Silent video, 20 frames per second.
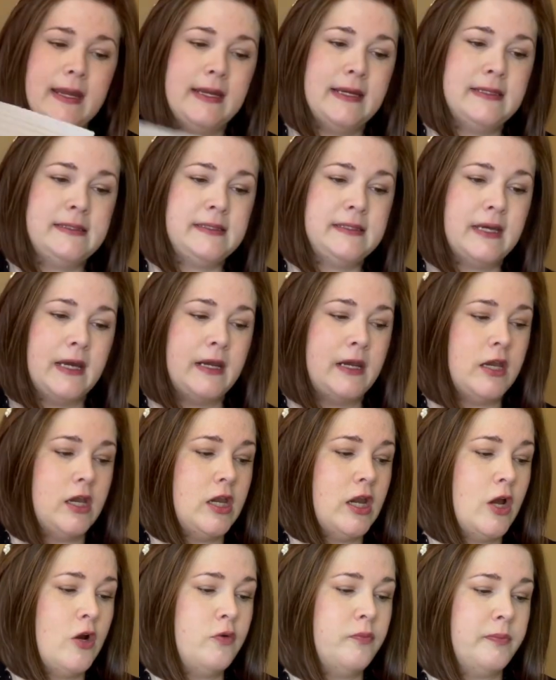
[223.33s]
It's a
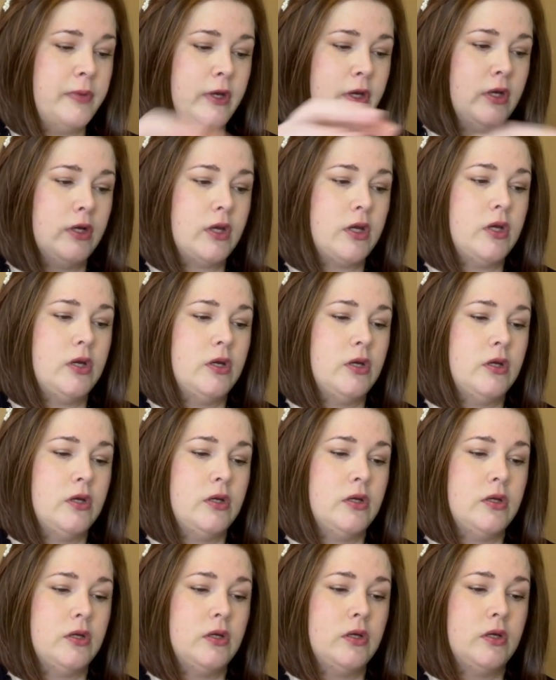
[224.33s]
notebook
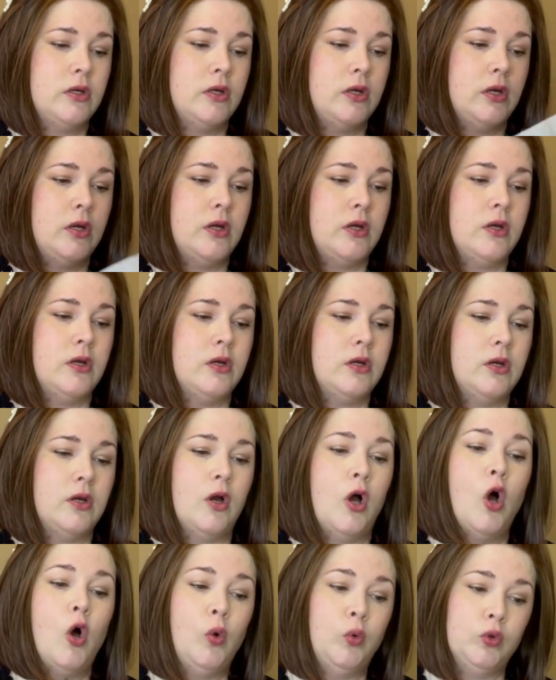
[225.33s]

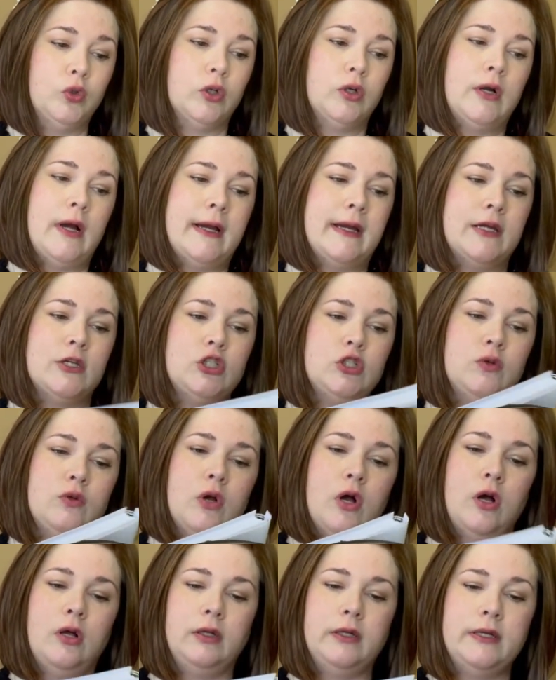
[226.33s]
holder, I guess you'd
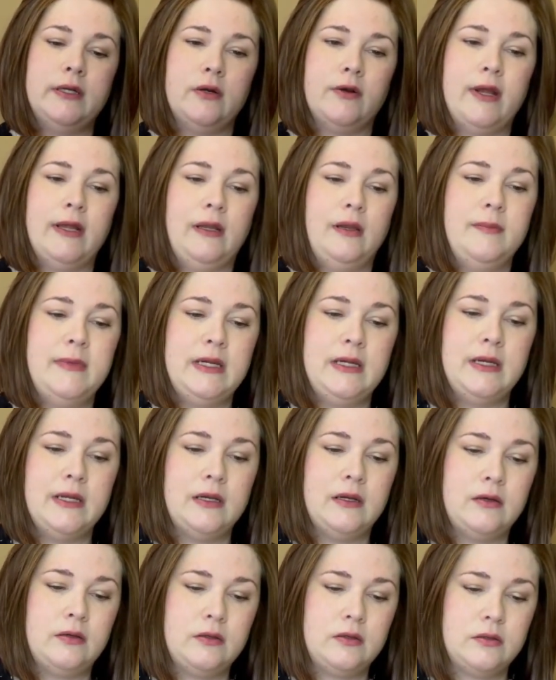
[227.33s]
call it. Okay, let me get
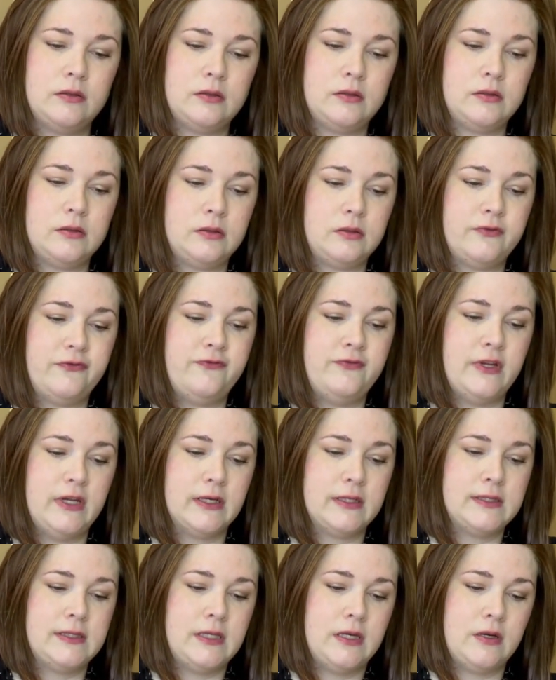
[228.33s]
it
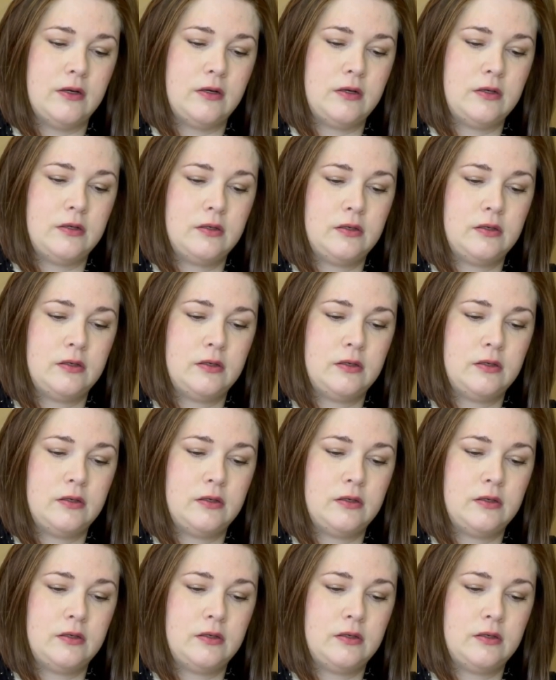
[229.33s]
fixed here.